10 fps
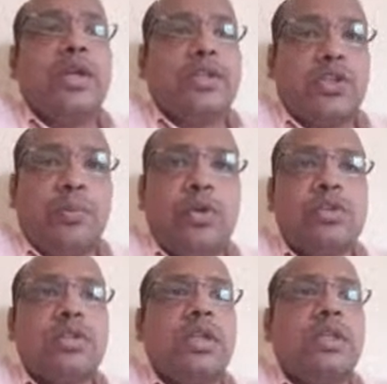
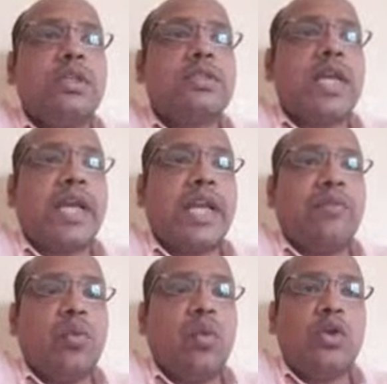Suppose in this
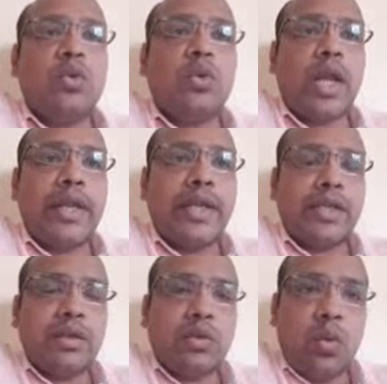diagram you want to
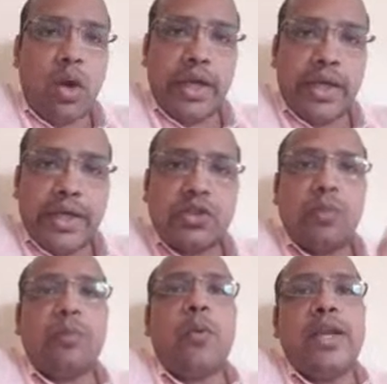write coordinates
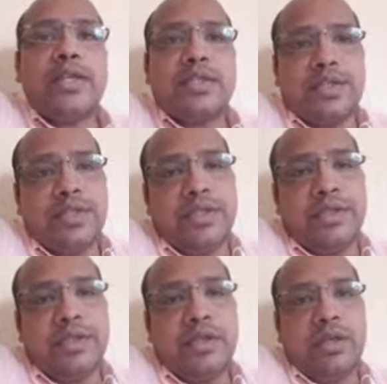of point
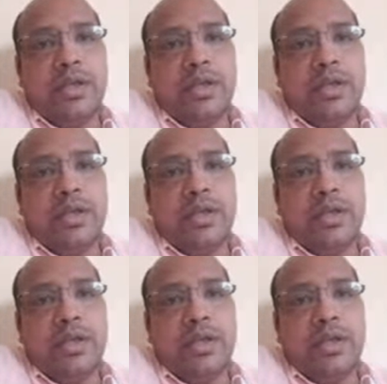C,